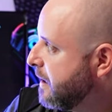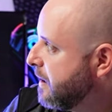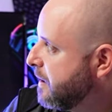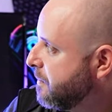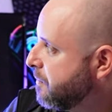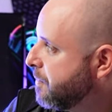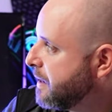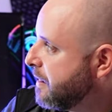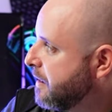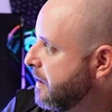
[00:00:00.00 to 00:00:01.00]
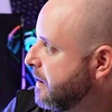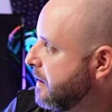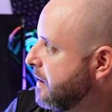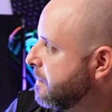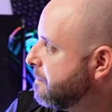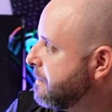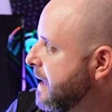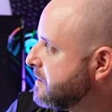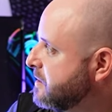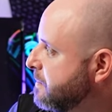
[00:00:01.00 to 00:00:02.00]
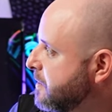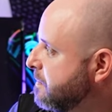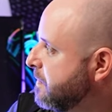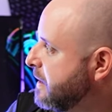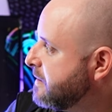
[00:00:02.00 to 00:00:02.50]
Uh, but the maximum